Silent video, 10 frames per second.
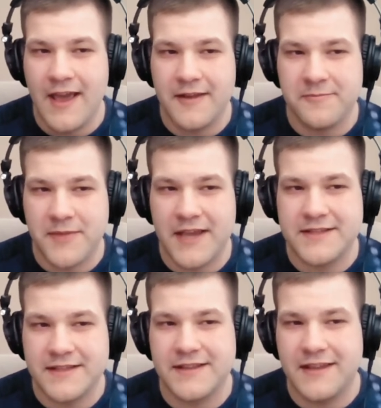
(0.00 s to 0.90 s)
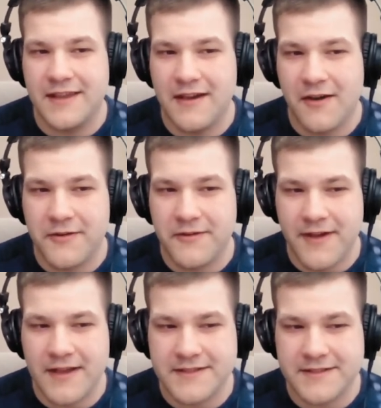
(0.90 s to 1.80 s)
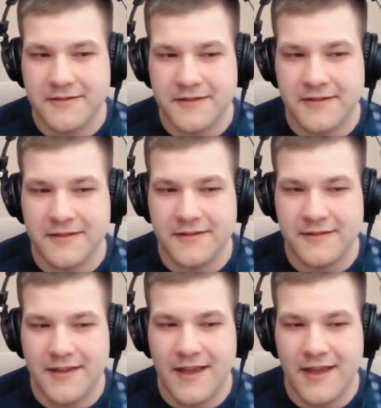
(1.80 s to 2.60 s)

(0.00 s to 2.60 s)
And basically, our festival